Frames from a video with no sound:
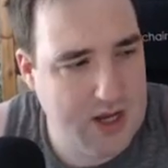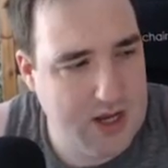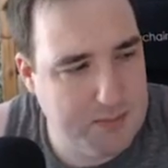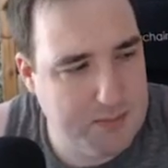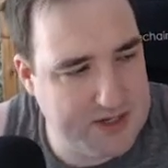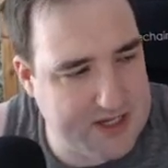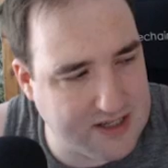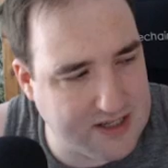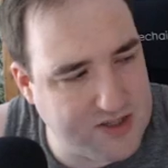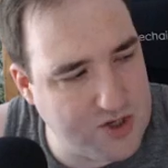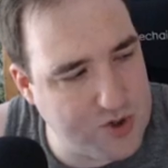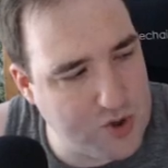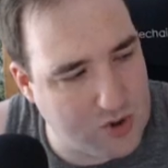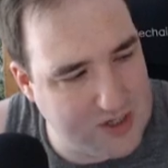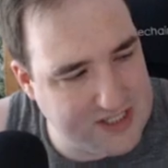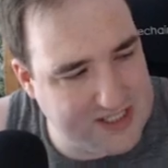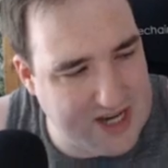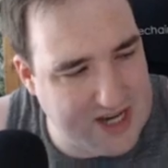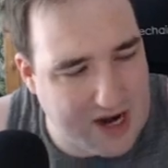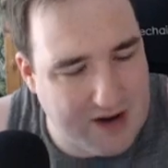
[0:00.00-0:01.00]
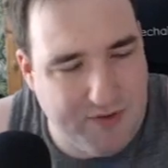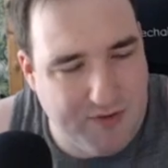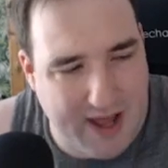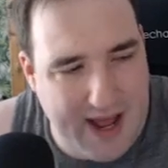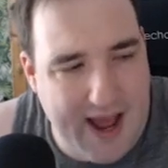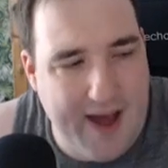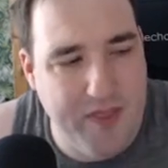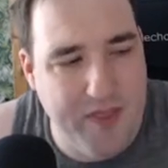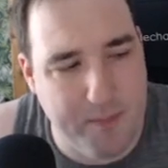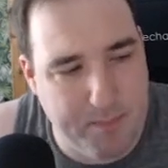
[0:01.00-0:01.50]
But Dust Till Dawn is kind of,
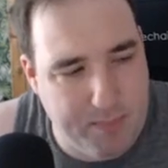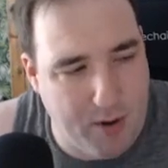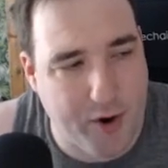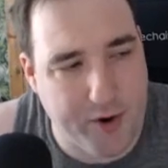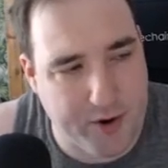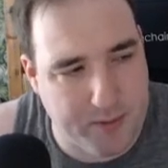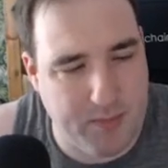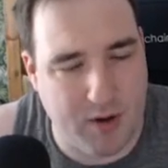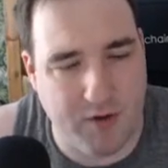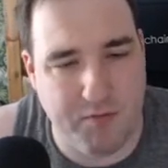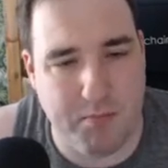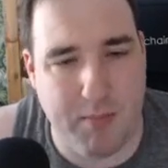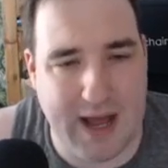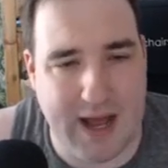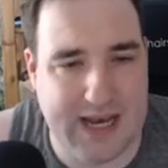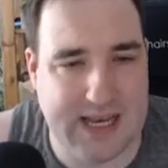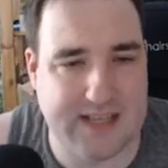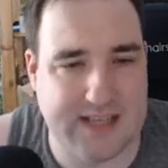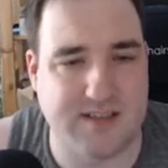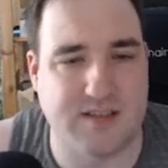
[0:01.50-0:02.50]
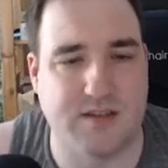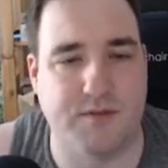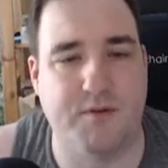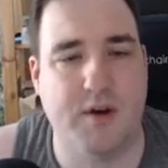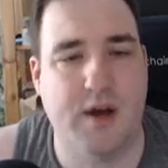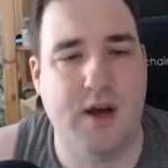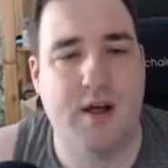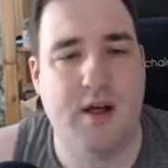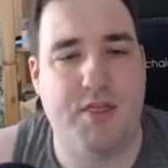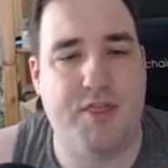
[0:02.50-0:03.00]
like, at the bottom of my list of
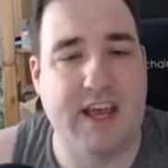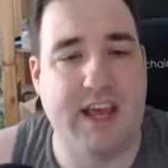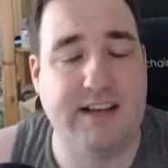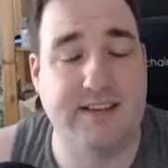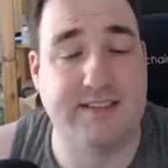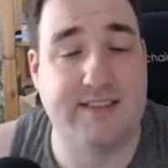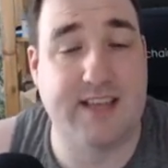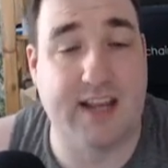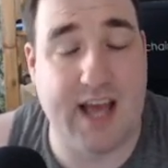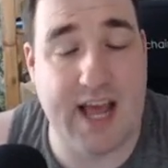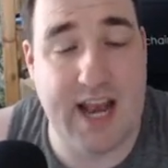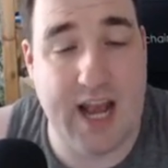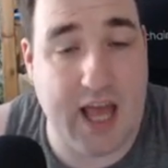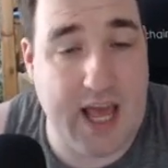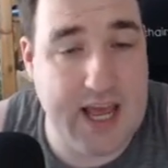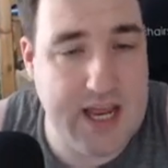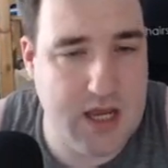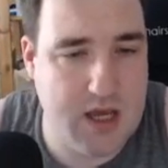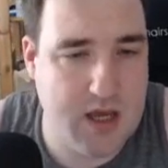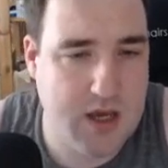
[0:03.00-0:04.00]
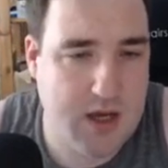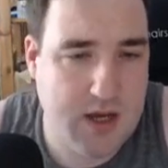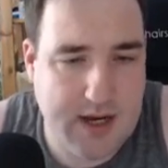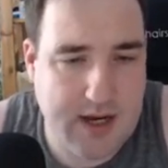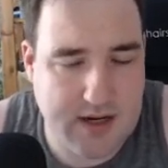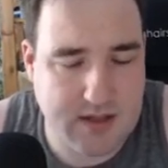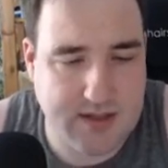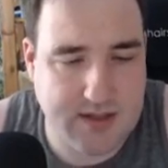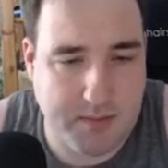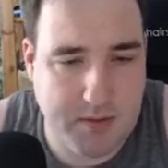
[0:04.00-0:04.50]
things that I like in
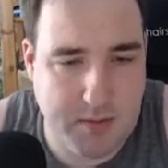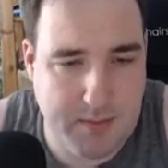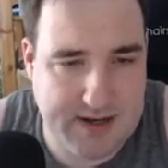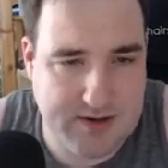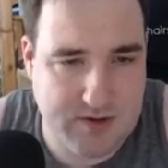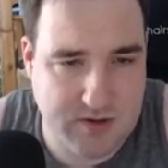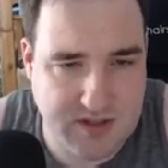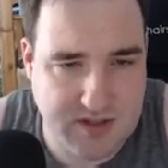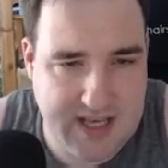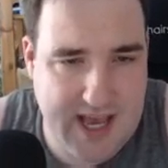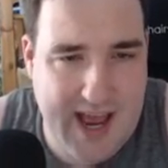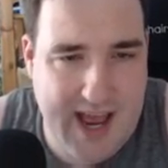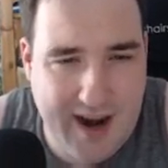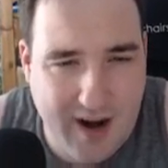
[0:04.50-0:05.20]
a supplemental set.